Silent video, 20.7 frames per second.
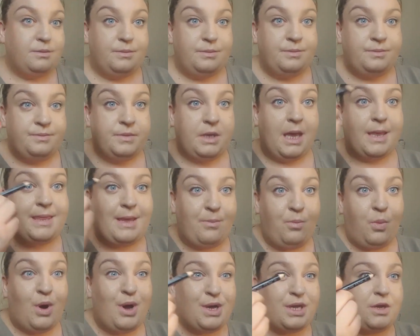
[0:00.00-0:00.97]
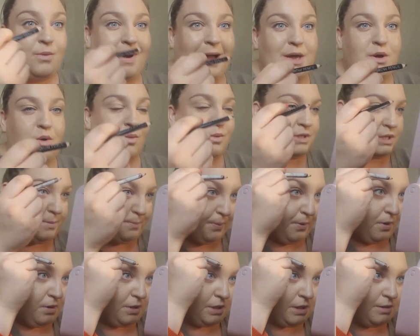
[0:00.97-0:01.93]
And then work your way up with
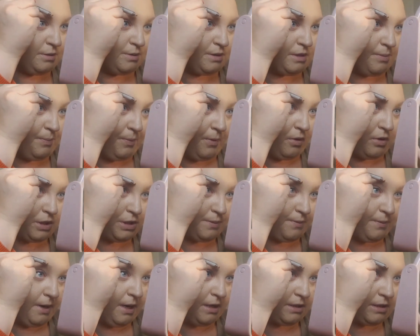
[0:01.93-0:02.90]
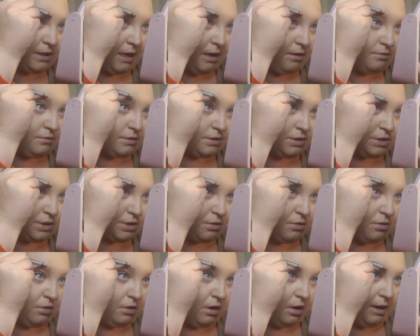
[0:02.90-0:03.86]
the brush first. Don't
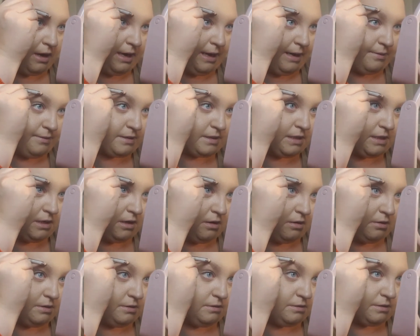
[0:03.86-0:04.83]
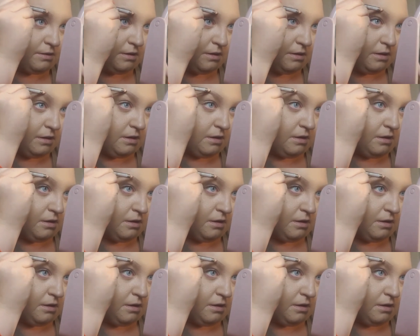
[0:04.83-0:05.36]
draw like hectic lines.